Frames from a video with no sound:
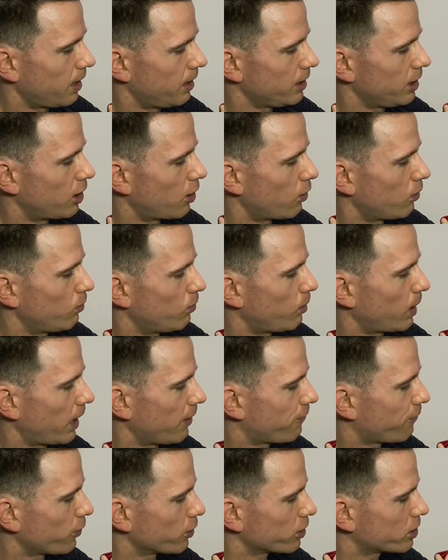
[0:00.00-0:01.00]
You know, when I
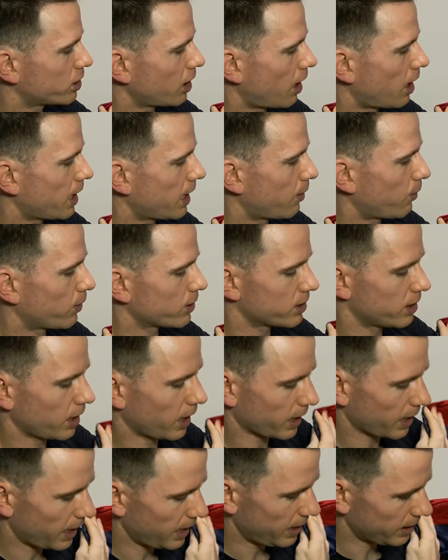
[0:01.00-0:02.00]
first saw it, I wasn't
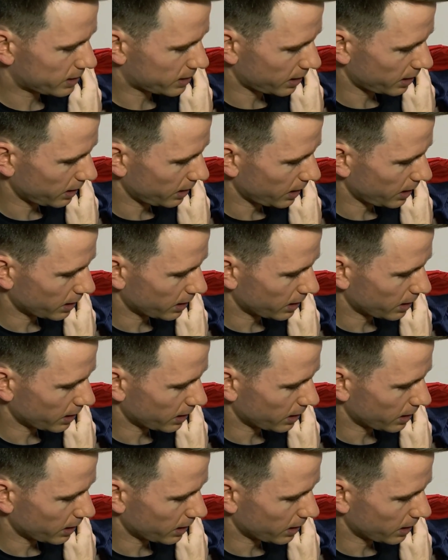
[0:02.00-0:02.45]
like instantly